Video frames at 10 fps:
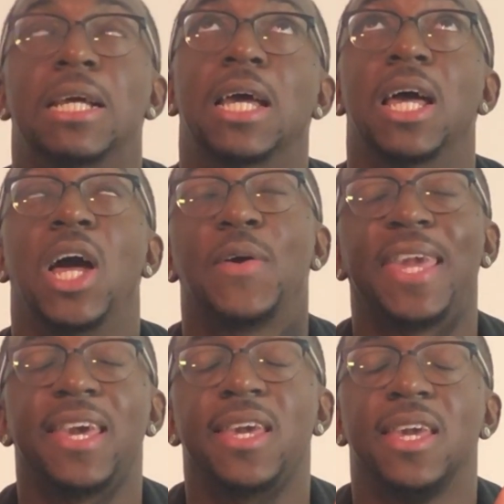
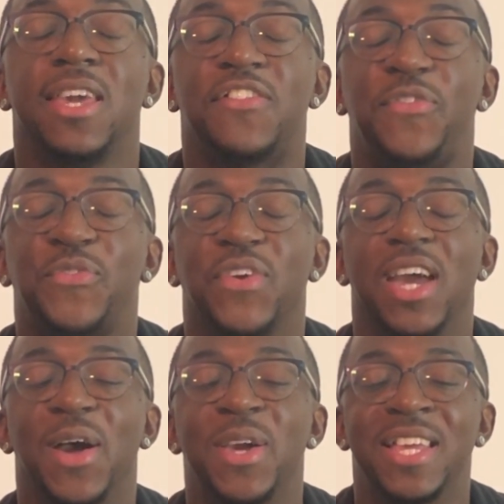okay, if
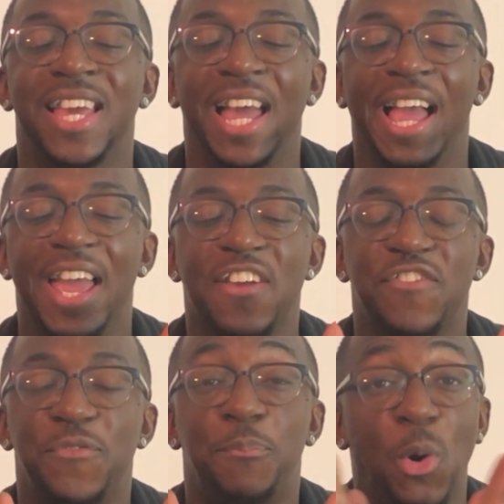
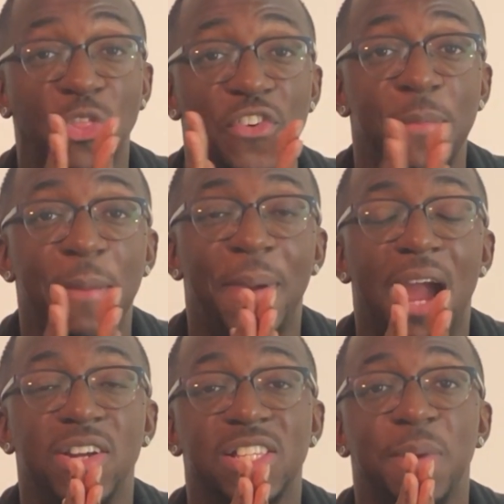both of my parents,
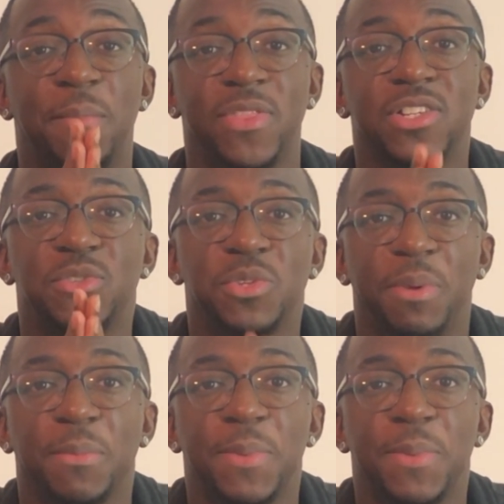my mother said she was gonna pick me up, if